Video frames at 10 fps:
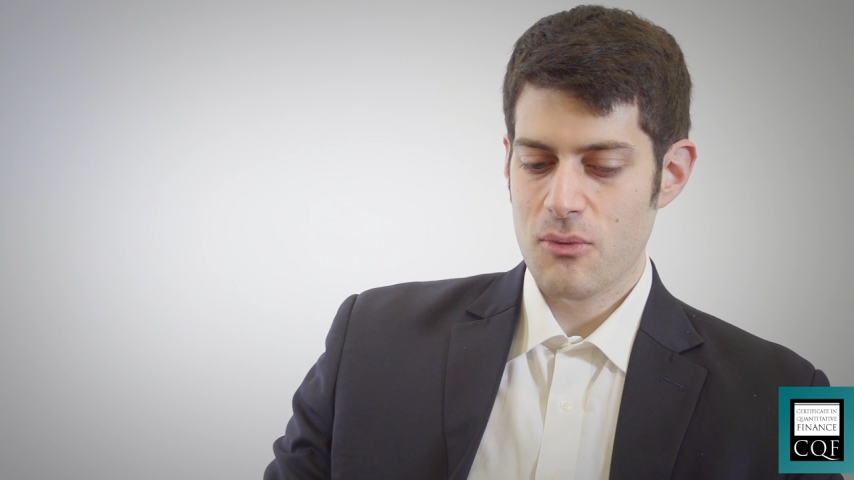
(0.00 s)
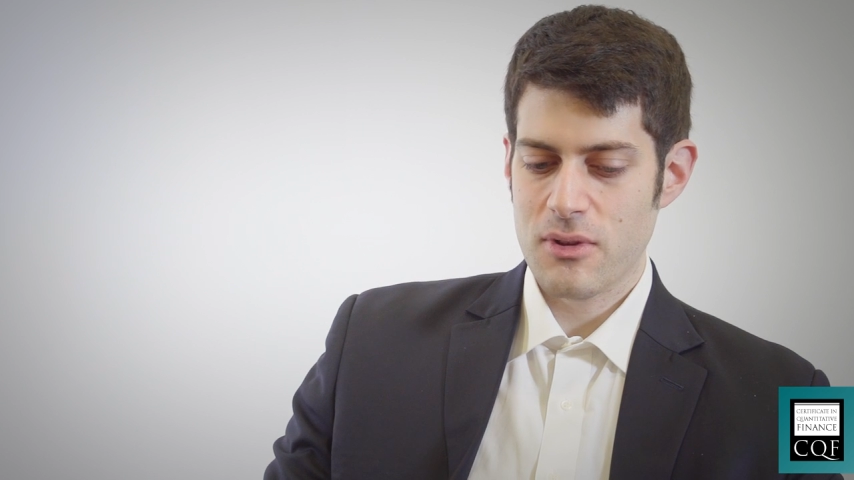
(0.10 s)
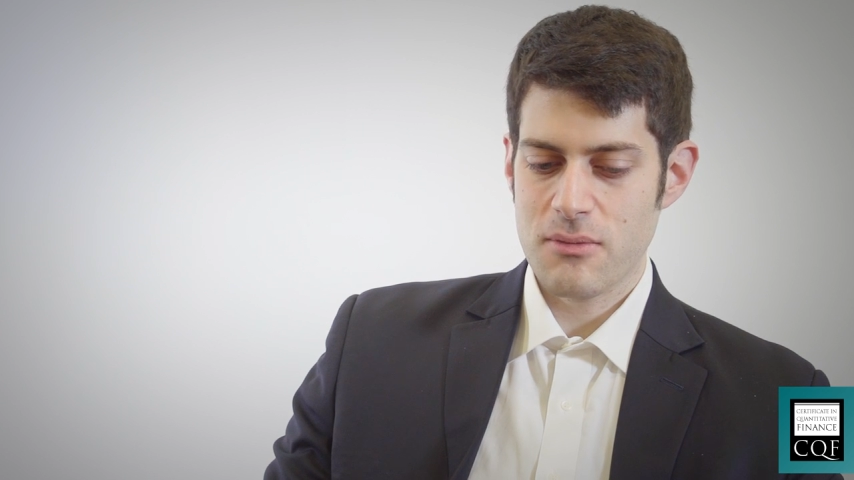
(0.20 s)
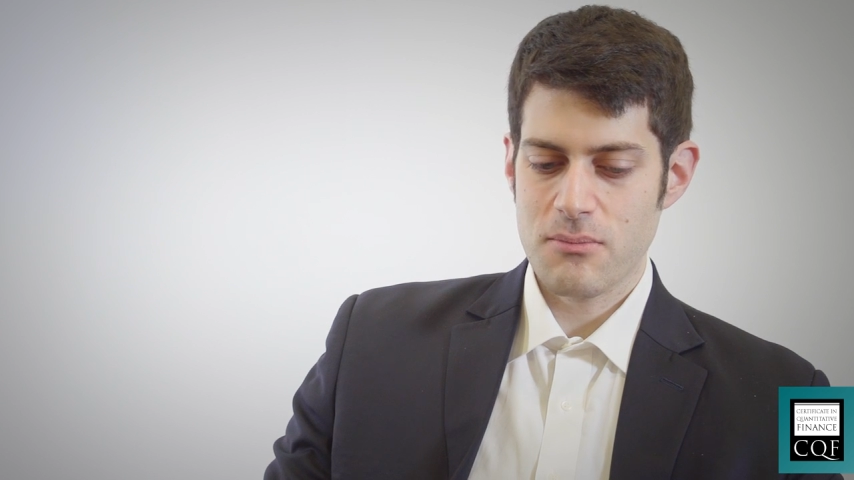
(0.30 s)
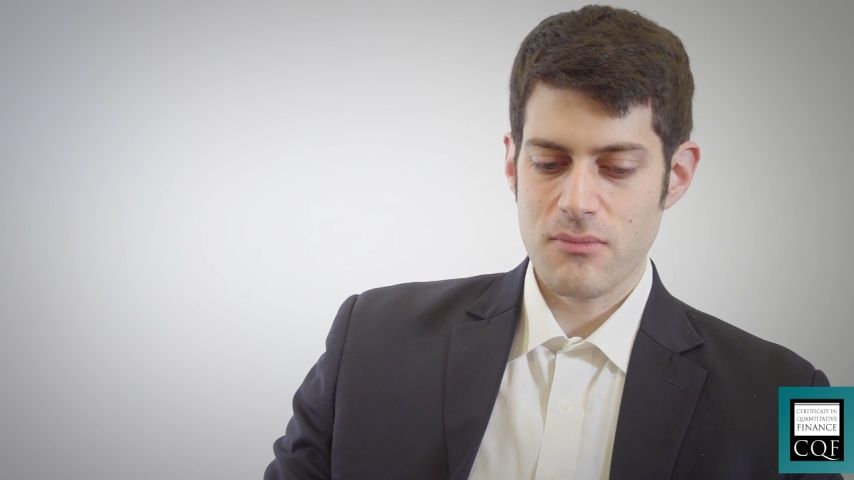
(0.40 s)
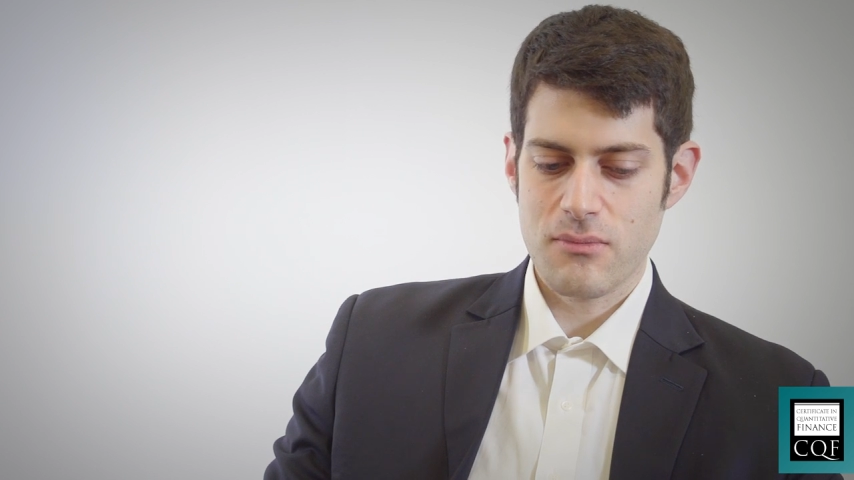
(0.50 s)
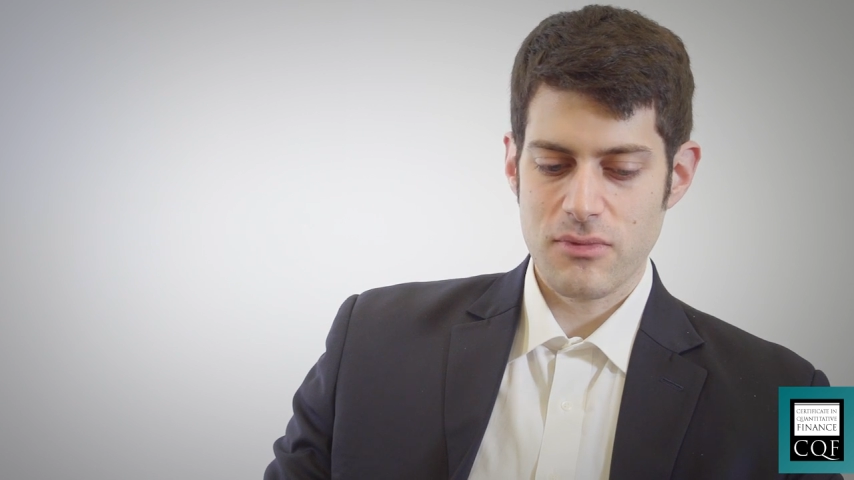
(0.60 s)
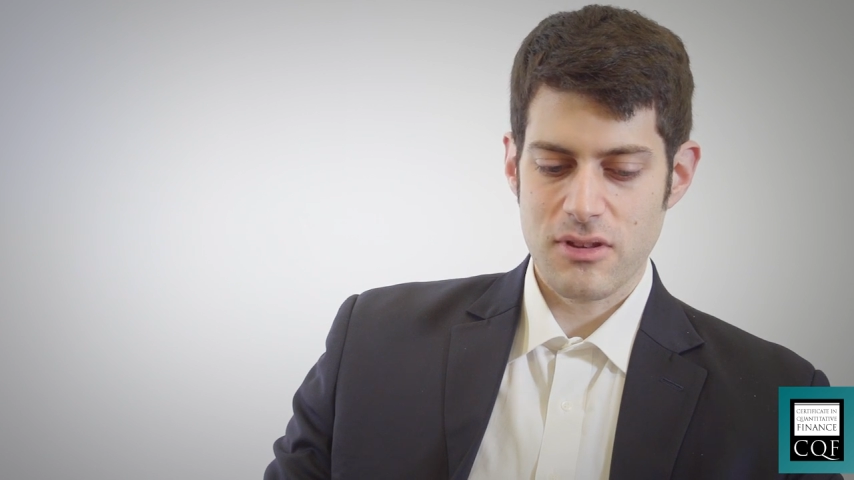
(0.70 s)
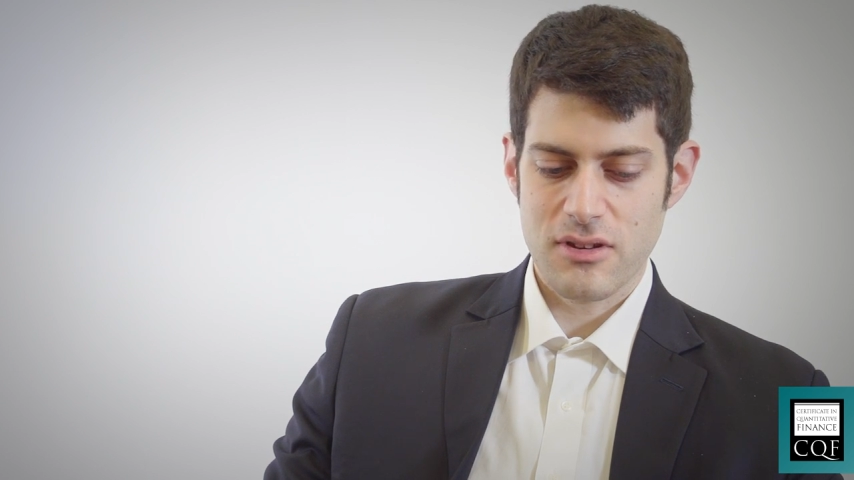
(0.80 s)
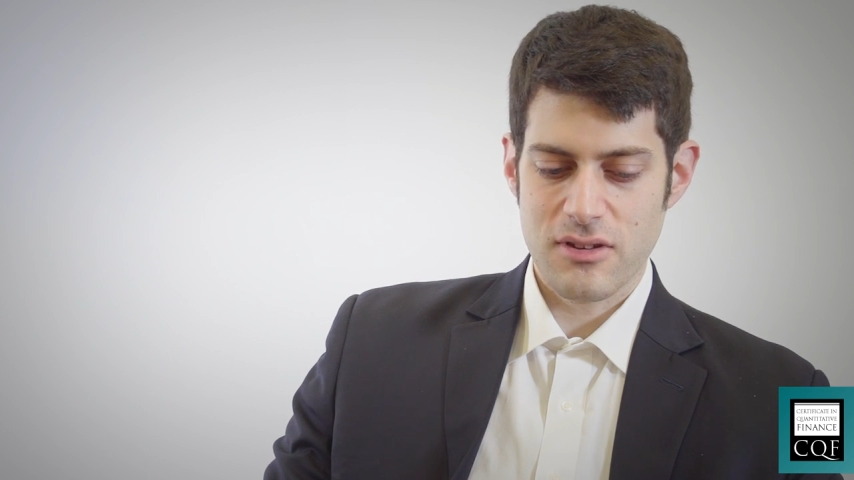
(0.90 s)

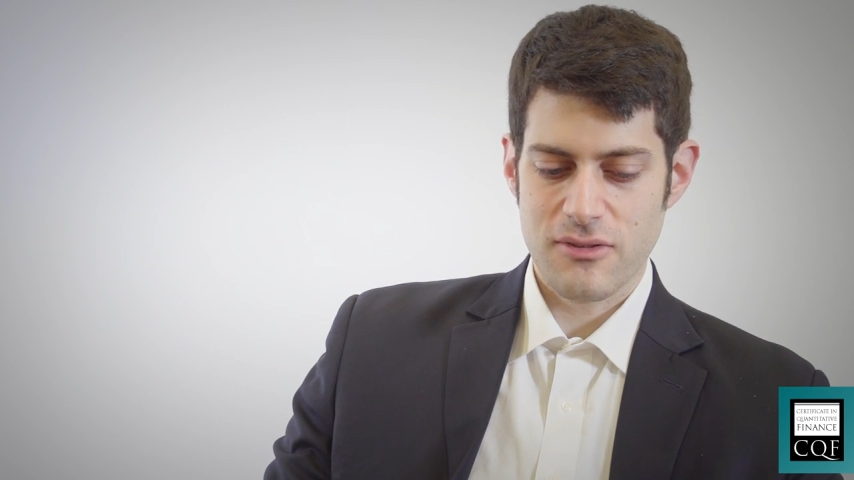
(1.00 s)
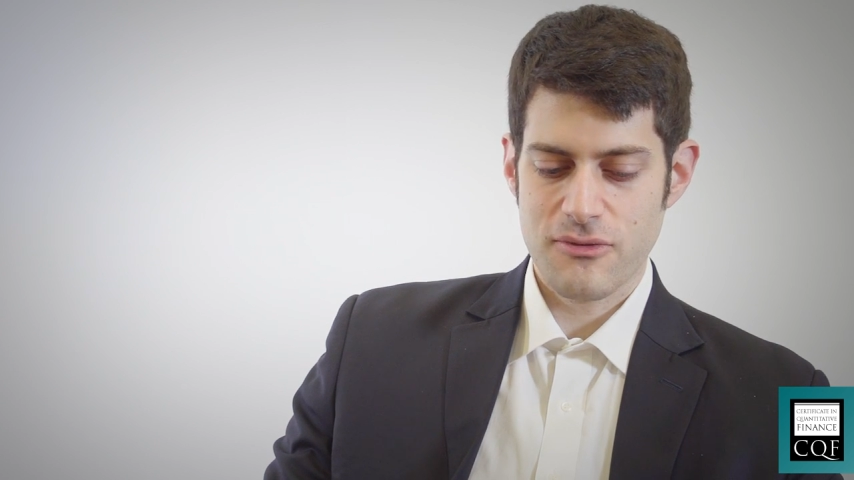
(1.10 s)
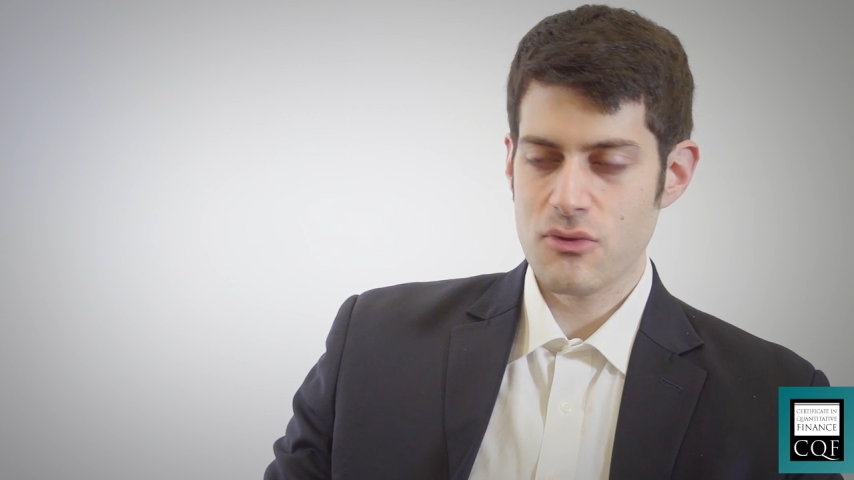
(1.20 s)
with the